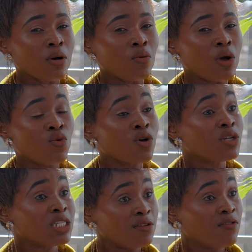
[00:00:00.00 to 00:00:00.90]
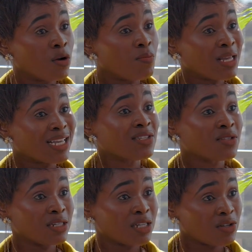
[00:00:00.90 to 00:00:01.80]
where we were developing a
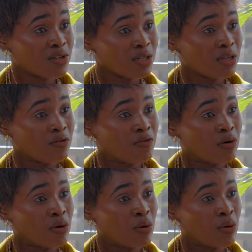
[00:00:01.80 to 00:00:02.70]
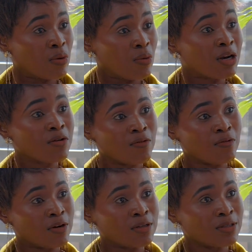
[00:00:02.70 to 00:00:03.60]
strategy for one
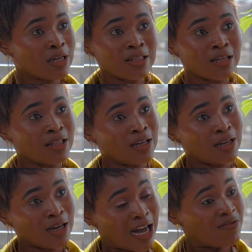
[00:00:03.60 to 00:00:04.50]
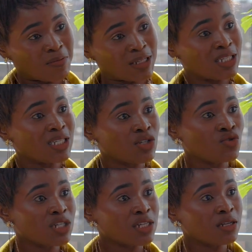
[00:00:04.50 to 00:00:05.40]
of the government
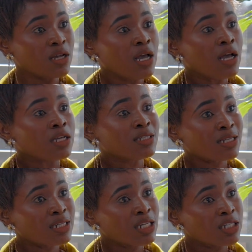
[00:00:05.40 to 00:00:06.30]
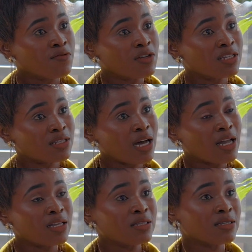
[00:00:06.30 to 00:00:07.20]
institution, strategy for the
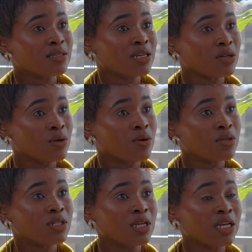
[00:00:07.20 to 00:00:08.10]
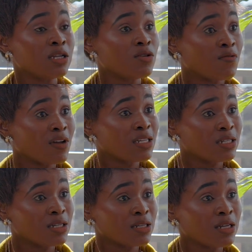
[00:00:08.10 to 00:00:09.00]
science, technology, and
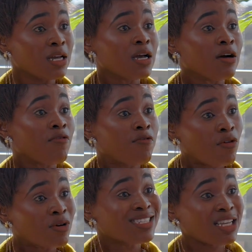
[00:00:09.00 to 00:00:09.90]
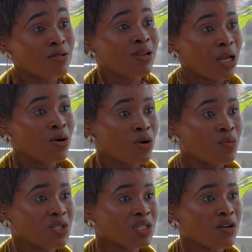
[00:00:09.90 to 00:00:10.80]
innovation for circular
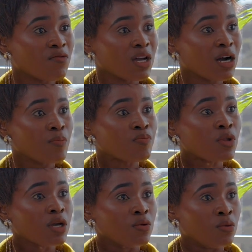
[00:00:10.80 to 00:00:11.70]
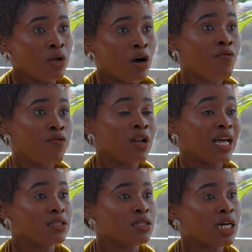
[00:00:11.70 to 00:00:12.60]
economy in South Africa. We hopeful
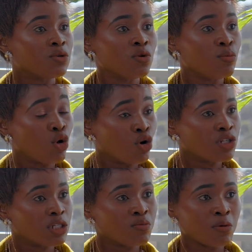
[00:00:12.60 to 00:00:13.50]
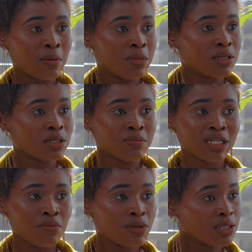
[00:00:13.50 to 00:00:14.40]
that will be launched probably
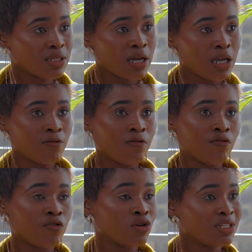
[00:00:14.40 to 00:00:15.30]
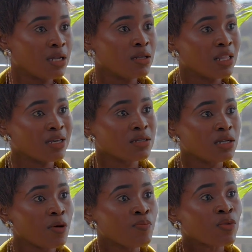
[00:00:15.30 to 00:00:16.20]
sometime this year, if not early next
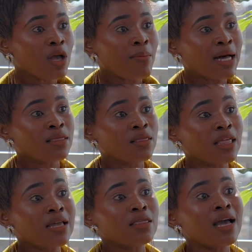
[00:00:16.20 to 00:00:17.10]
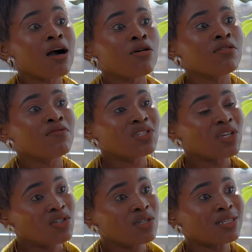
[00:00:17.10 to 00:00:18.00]
year. But there are
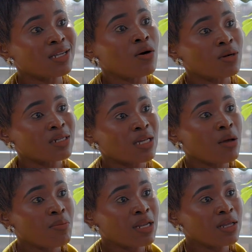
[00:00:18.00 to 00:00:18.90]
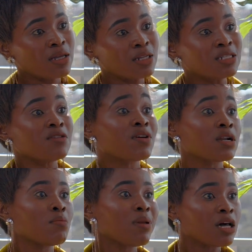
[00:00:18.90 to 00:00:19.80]
conversations that are already happening in
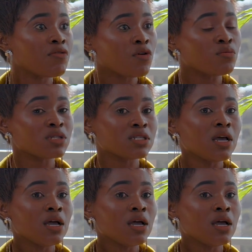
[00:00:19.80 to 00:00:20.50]
different platforms.